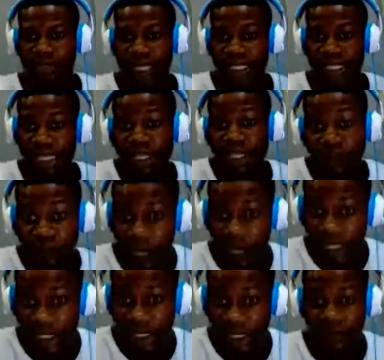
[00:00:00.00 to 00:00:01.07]
creative,
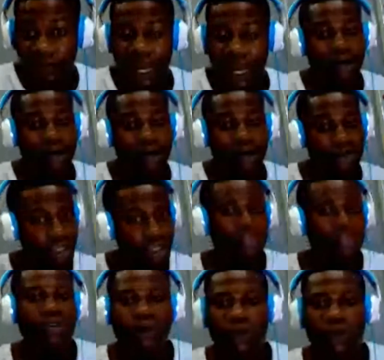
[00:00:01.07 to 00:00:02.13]
I'll teach it all
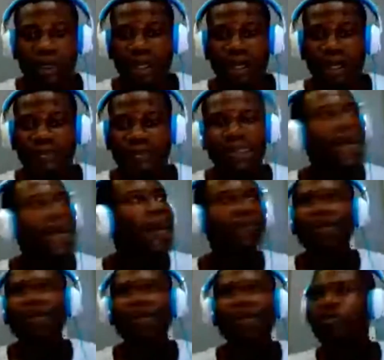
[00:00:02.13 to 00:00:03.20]
here. I'm ready to go
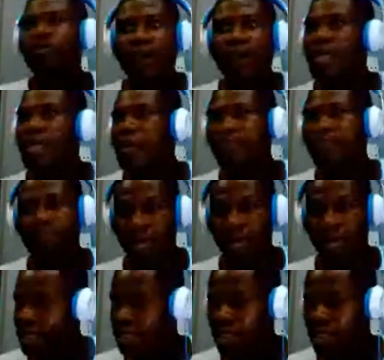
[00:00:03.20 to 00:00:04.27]
out there and pay,
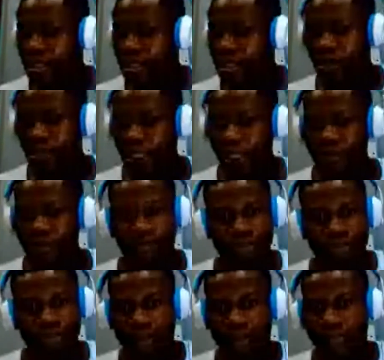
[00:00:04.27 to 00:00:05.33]
okay,
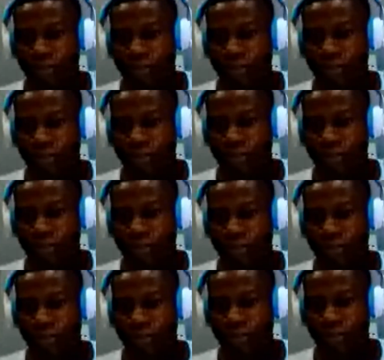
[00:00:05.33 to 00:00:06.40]
pay
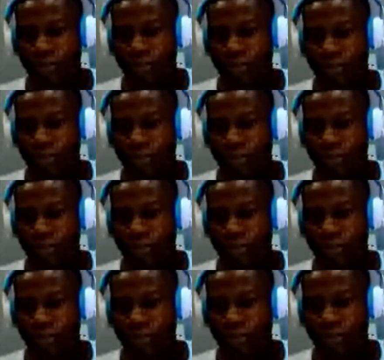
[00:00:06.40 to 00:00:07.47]
my
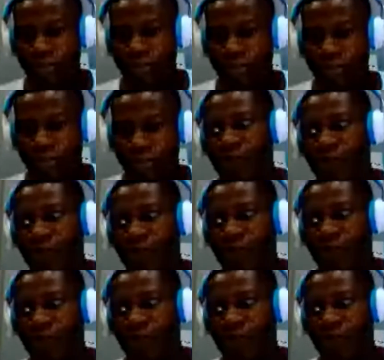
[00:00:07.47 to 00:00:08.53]
way through
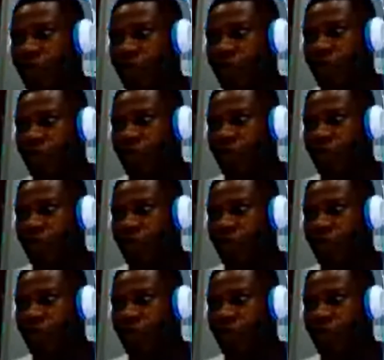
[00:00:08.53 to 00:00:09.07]
to get the